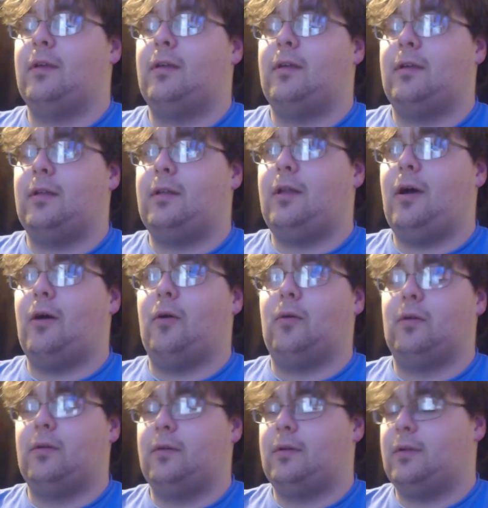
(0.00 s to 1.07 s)
No.
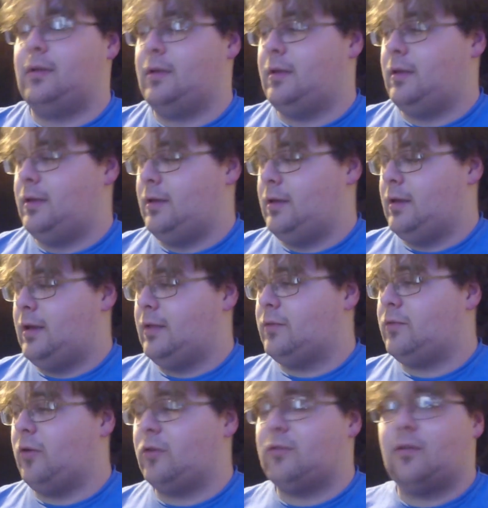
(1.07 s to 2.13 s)
In
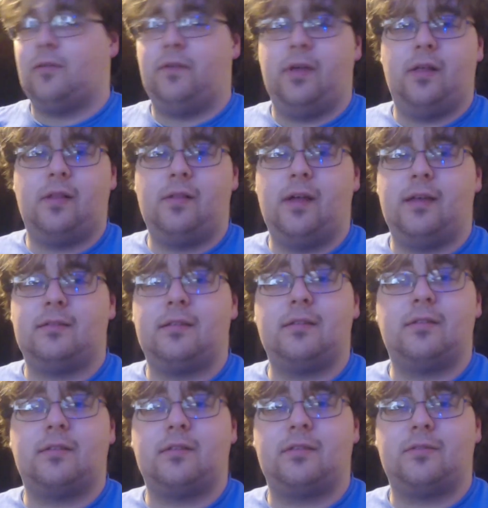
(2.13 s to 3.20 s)
Swords of Revealing Light, since
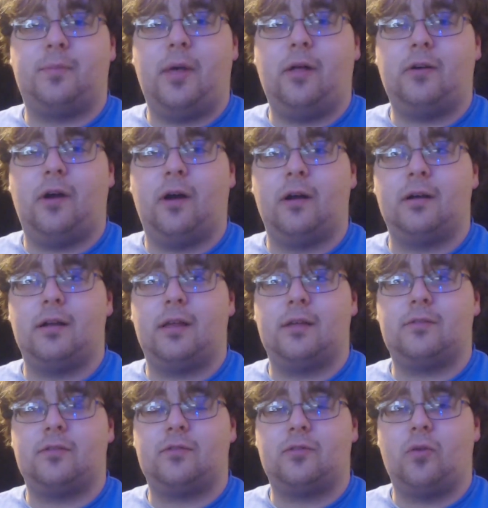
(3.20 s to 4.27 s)
it's a spell card and gets
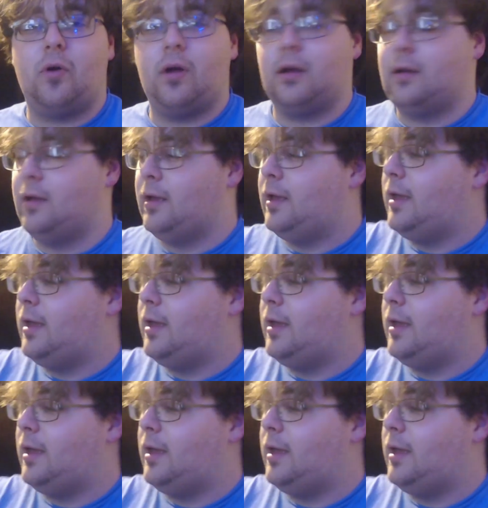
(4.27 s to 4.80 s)
destroyed, it